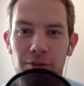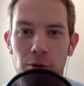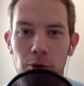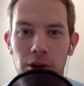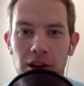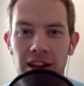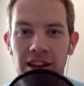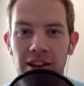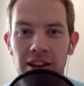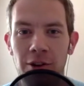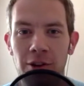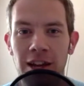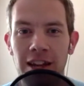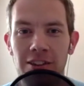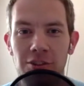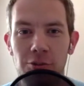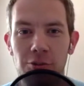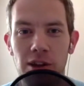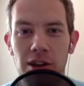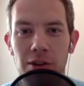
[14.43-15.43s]
where
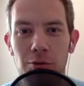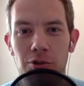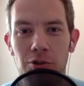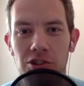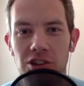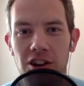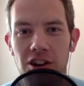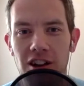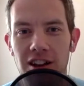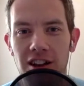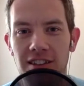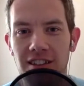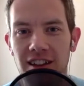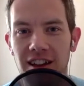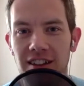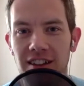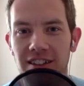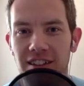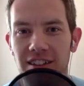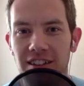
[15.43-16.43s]
each week we'll share
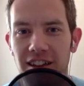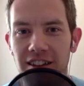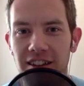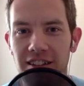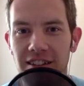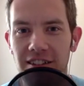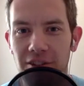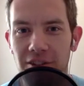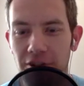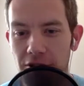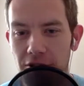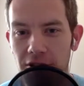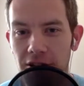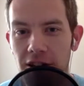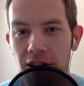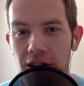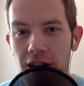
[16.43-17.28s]
insights and lessons learned